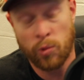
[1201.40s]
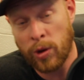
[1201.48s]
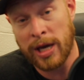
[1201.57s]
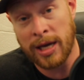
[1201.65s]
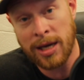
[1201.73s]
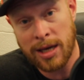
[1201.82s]

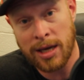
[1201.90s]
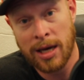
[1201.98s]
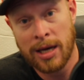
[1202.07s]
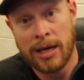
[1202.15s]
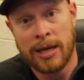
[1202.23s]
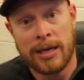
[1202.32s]
week,
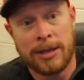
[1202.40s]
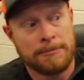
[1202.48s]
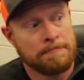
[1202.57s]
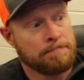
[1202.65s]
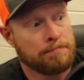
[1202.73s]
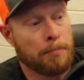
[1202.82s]

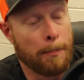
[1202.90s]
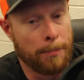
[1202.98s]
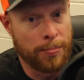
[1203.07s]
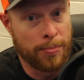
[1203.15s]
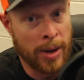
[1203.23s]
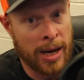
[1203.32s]

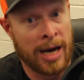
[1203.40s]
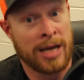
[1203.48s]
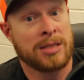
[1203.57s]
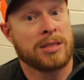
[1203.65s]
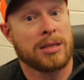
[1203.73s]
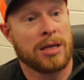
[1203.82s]

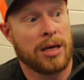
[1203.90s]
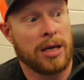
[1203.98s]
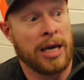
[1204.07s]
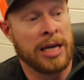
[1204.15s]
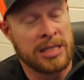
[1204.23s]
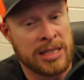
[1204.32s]
but
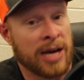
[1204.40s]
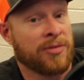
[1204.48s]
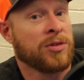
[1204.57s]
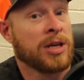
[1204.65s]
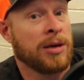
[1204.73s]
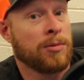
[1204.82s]
it
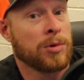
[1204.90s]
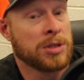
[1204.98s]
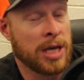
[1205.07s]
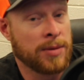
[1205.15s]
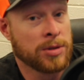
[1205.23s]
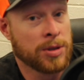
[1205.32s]
definitely
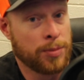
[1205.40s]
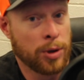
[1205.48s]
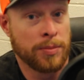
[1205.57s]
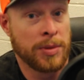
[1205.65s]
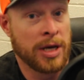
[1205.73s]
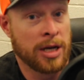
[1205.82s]
was able to
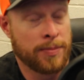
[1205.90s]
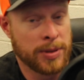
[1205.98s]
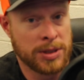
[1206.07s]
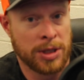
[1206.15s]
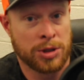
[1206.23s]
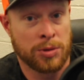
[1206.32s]
put me in a
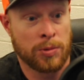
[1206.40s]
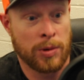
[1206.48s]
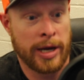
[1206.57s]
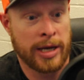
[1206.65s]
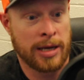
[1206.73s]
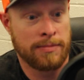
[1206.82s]
position where
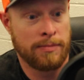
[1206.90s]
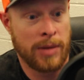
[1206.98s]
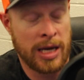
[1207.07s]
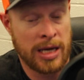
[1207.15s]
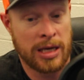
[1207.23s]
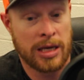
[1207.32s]
I could
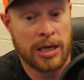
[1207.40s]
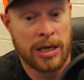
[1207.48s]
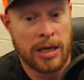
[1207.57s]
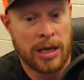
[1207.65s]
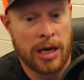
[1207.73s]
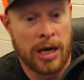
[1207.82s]
make
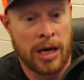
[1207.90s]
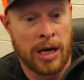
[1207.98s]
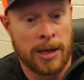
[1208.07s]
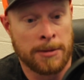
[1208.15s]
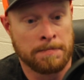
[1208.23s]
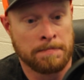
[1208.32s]

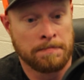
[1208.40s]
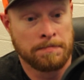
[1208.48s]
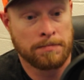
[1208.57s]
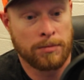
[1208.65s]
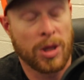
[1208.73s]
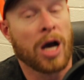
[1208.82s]

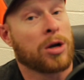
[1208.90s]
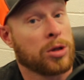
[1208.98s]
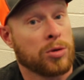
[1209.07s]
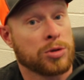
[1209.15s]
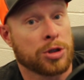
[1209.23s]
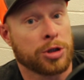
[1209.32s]
a
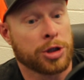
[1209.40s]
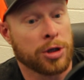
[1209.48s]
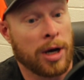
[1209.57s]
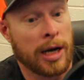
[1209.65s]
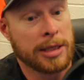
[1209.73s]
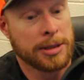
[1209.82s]
closer
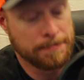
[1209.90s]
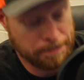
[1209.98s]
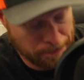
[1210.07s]
shot.